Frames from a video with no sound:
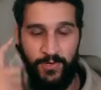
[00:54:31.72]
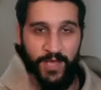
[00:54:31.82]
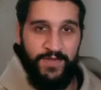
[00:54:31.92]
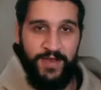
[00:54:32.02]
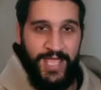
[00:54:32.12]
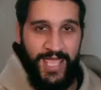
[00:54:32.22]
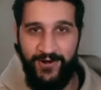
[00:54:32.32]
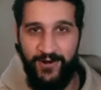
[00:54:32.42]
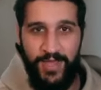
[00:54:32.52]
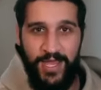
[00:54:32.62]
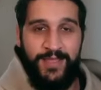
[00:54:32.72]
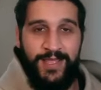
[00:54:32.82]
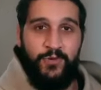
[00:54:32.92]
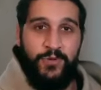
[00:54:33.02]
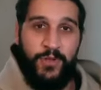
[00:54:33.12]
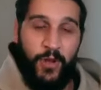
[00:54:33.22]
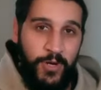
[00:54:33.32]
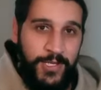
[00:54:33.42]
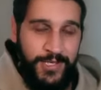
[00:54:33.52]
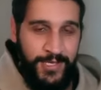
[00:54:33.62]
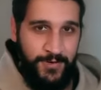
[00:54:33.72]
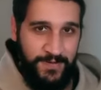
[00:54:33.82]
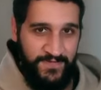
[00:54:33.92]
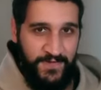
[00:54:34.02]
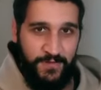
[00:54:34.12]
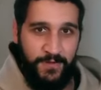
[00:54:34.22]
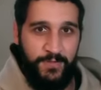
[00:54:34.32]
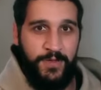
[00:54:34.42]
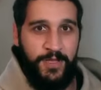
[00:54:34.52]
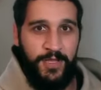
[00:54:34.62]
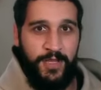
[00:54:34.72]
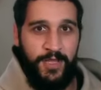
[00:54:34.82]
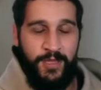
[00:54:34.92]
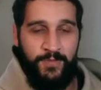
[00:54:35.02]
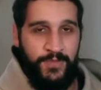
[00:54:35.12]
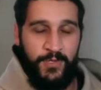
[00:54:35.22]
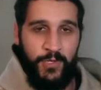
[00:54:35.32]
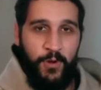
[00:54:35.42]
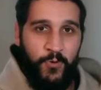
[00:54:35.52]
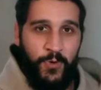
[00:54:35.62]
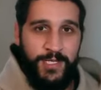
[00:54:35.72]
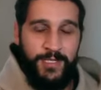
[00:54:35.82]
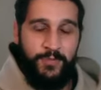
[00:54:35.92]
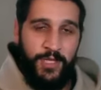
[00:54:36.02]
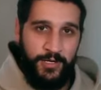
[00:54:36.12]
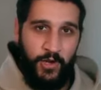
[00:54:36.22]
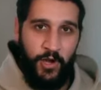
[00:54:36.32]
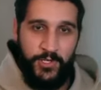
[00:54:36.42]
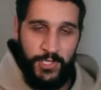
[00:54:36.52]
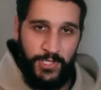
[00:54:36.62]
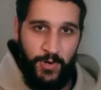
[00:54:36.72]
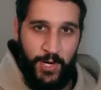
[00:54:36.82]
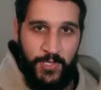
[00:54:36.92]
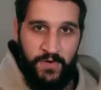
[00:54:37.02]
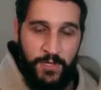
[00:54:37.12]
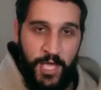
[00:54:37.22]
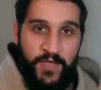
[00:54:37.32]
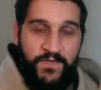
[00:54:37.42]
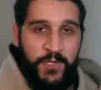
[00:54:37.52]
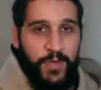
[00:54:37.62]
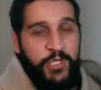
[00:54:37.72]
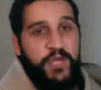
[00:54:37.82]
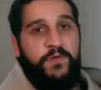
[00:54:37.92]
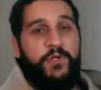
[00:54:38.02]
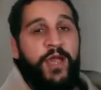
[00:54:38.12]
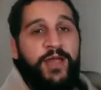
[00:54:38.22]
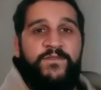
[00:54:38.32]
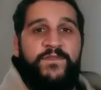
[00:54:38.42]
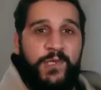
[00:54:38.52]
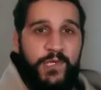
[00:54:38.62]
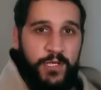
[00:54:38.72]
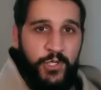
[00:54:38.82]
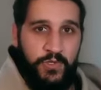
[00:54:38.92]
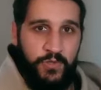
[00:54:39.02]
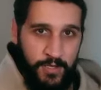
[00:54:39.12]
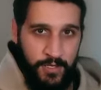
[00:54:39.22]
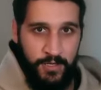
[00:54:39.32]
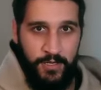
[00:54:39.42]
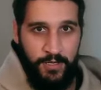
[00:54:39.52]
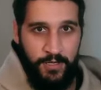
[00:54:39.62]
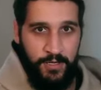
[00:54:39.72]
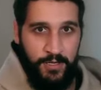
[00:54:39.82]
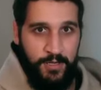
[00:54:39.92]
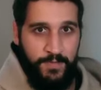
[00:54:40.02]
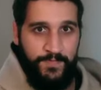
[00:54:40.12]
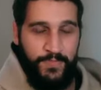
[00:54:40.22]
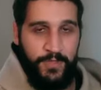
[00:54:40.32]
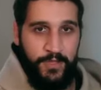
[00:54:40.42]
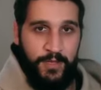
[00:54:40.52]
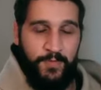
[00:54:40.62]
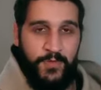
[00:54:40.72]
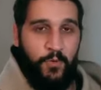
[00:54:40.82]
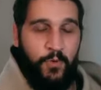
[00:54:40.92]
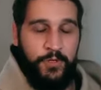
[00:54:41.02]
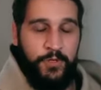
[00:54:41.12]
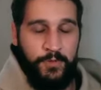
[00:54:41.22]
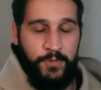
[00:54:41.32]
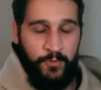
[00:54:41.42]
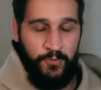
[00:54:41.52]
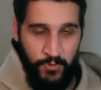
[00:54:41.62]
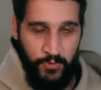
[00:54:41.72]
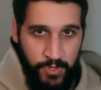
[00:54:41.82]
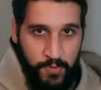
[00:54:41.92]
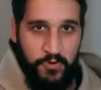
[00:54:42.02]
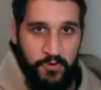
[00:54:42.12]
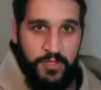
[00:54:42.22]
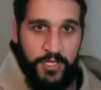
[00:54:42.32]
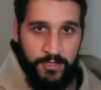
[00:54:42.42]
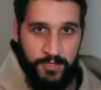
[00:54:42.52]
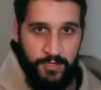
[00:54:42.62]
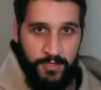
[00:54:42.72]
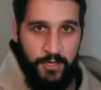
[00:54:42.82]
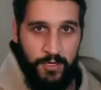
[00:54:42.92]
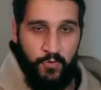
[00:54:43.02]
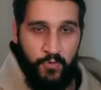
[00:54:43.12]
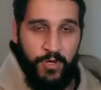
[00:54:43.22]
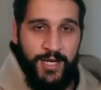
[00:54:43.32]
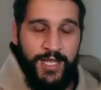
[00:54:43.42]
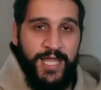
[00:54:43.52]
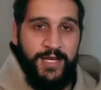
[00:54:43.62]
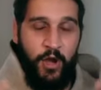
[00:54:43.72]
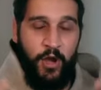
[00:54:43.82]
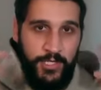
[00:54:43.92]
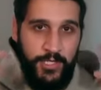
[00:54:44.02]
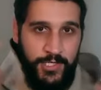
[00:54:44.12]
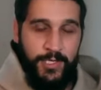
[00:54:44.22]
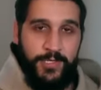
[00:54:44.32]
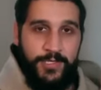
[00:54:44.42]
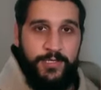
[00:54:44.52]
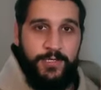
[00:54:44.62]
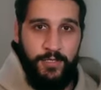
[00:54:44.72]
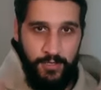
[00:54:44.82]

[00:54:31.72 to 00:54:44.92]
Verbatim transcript: you have a headache or pain, then you notice that you can feel them. But there's no reason to be unconscious the rest of your life, especially if you're trying to fix an issue. Okay, so when you, through the breathing, we're going to gain consciousness